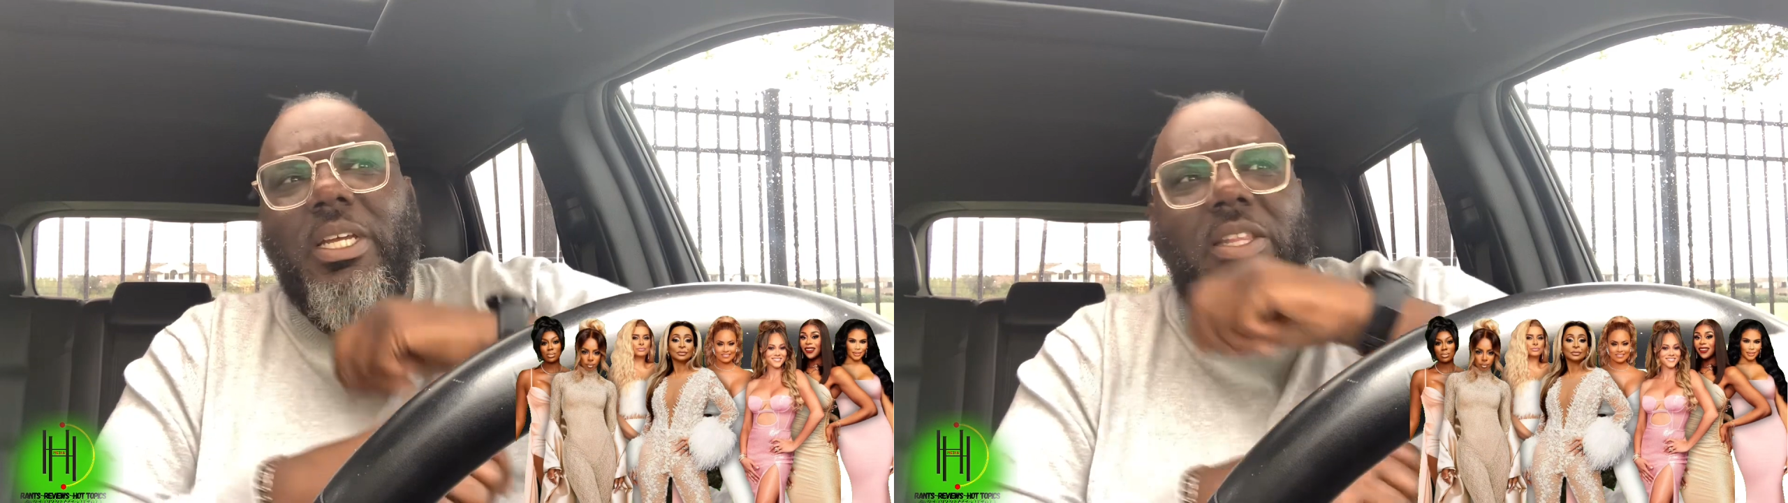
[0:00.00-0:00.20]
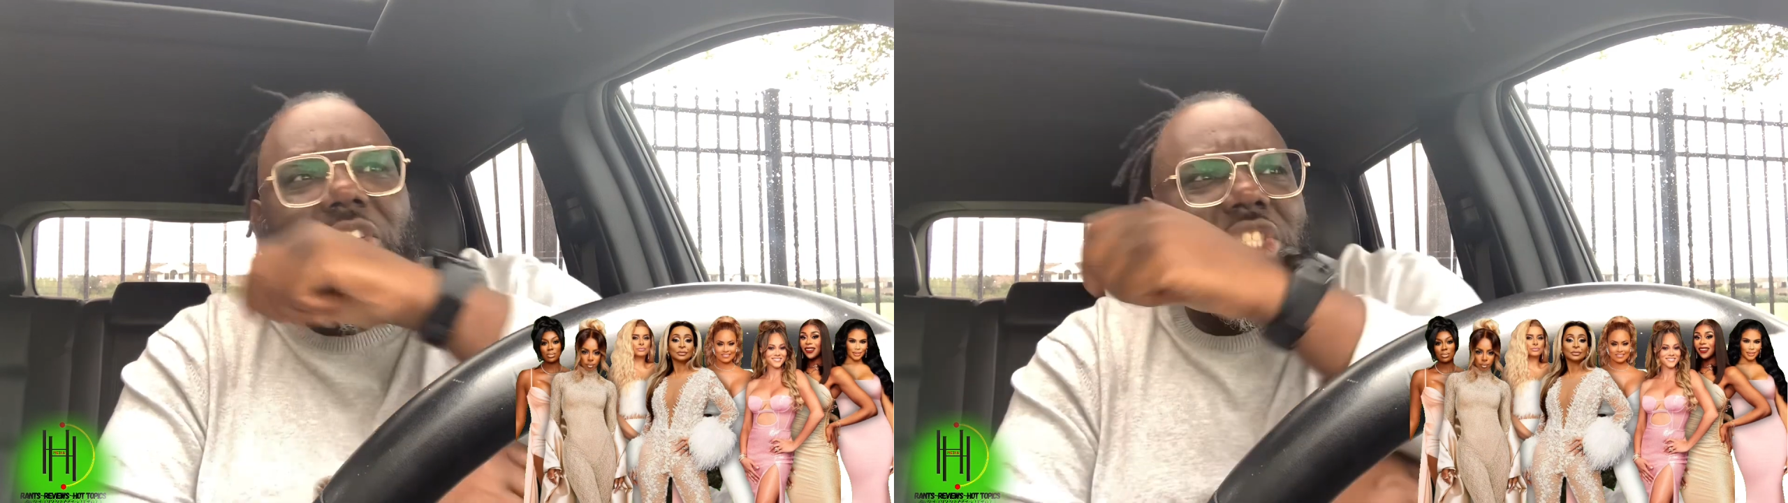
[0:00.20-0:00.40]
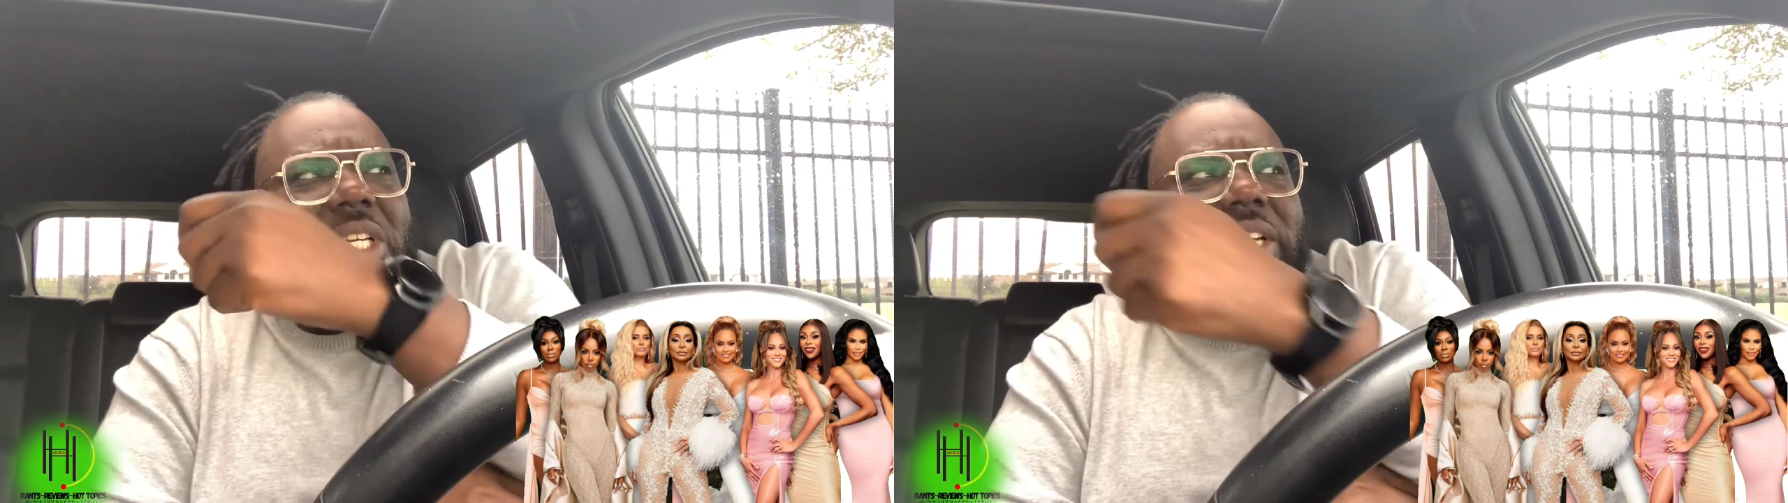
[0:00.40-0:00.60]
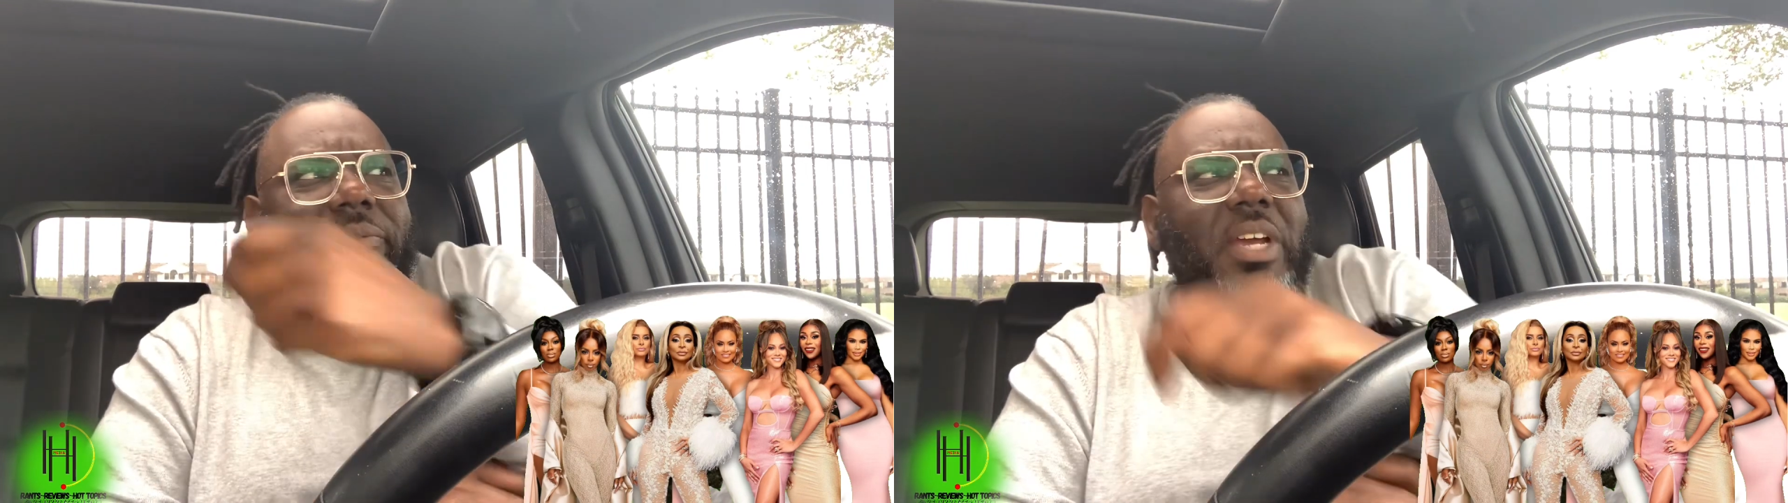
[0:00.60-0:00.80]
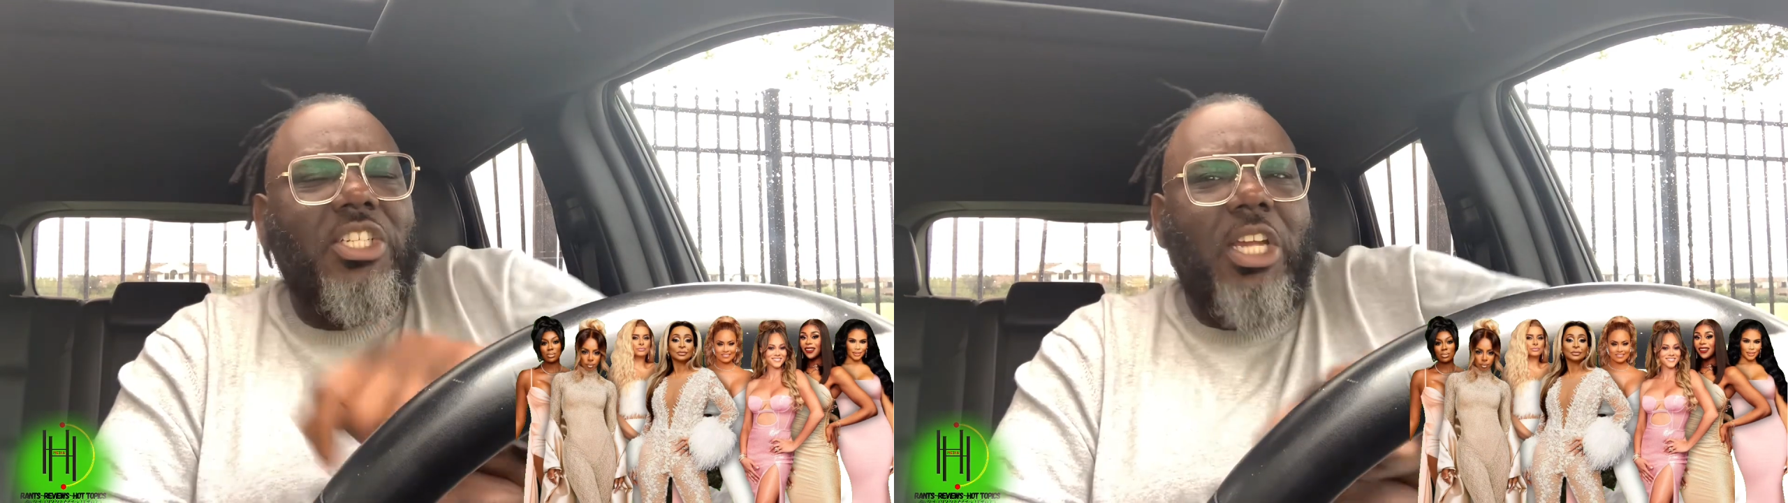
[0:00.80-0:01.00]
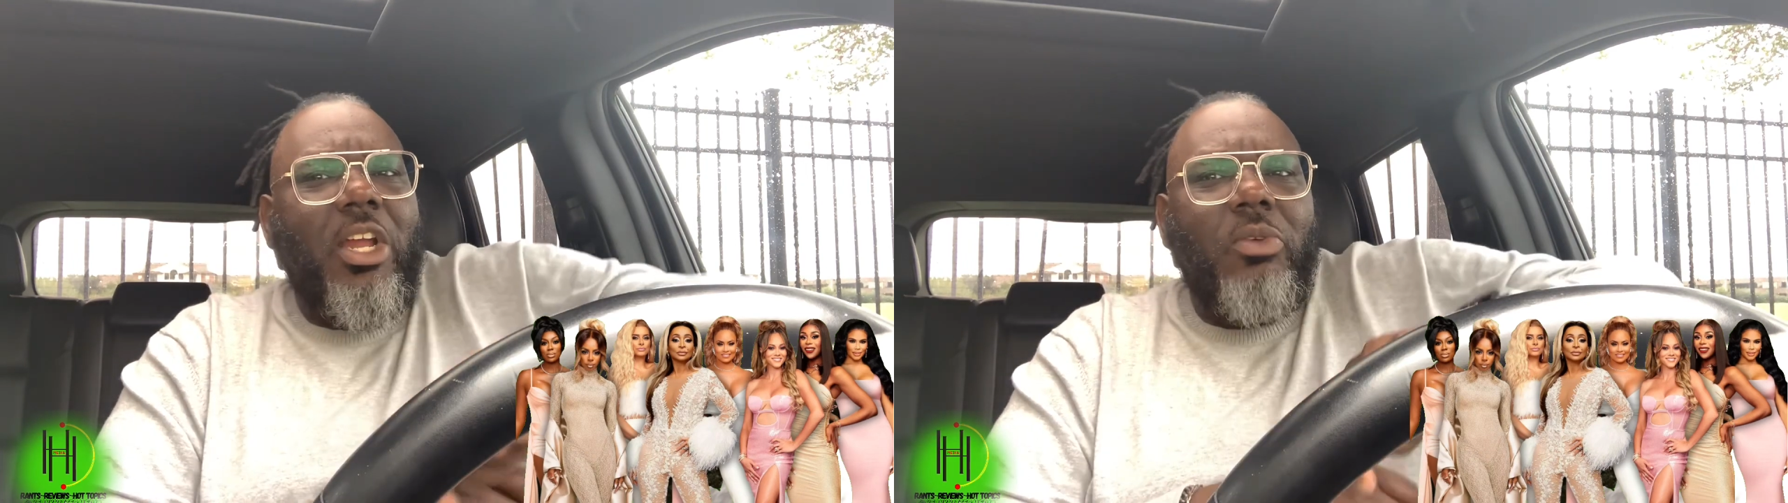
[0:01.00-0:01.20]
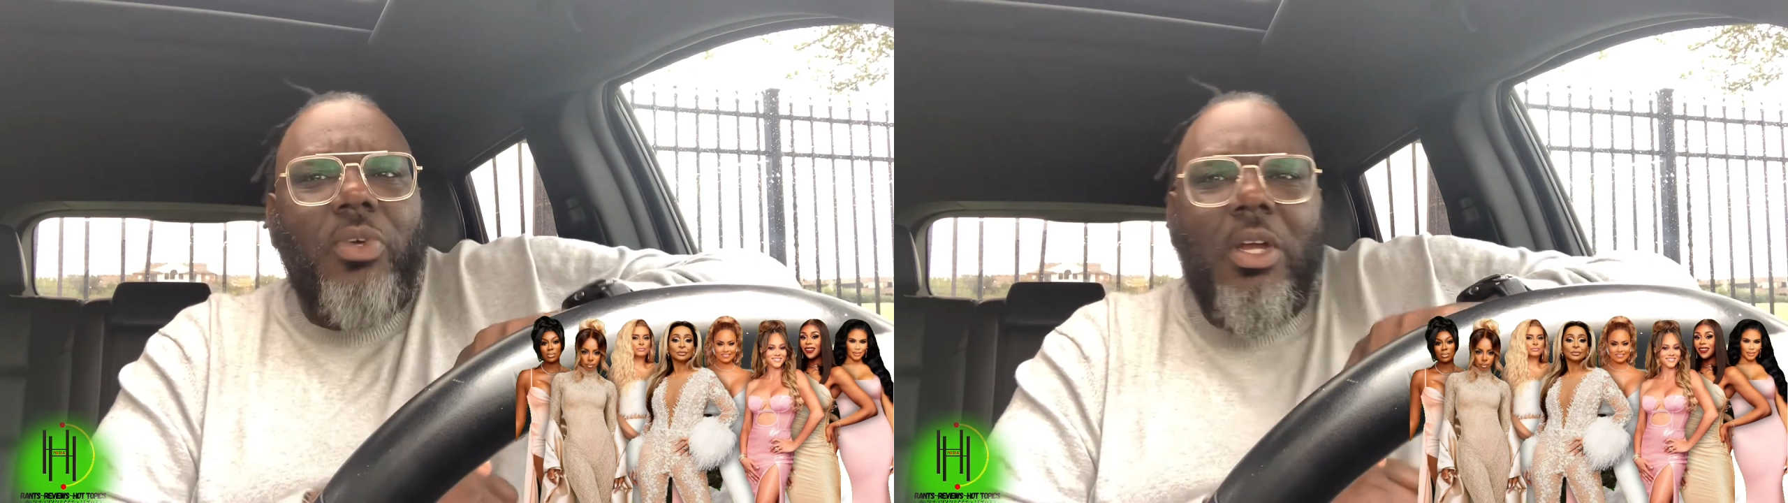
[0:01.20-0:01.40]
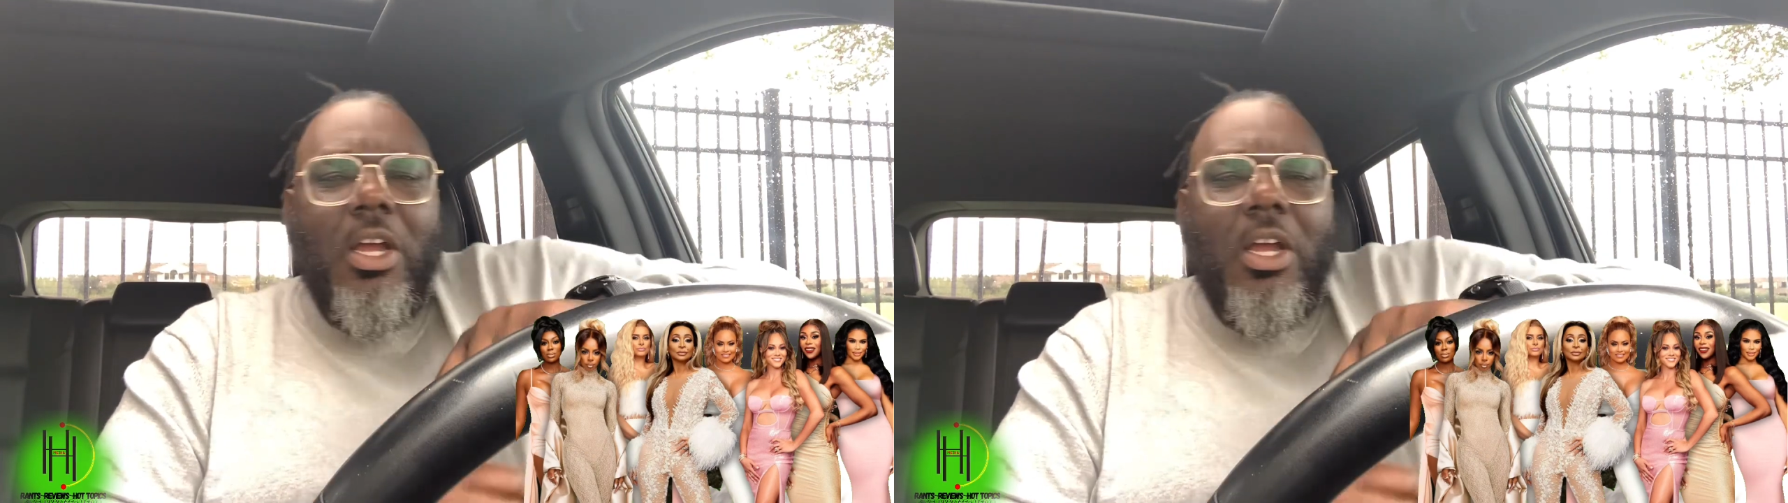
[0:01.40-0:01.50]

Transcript: either Sheen or Fashion Nova.